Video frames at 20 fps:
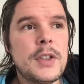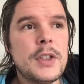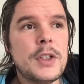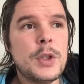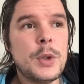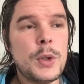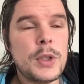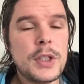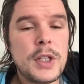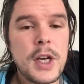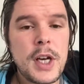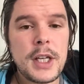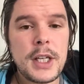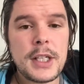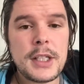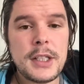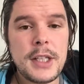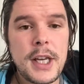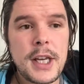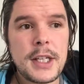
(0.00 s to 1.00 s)
to a certain
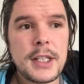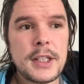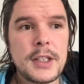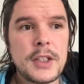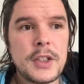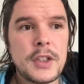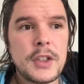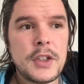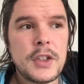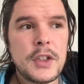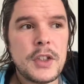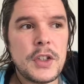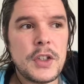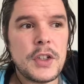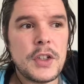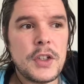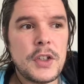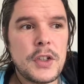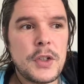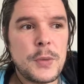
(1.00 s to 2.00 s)
extent,
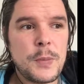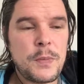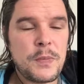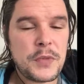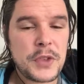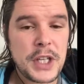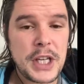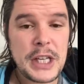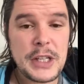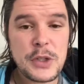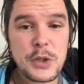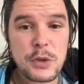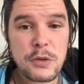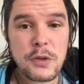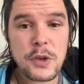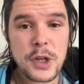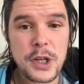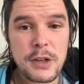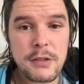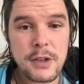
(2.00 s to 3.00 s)
kids have
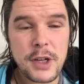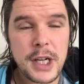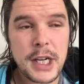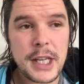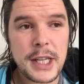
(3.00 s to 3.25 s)
got it right.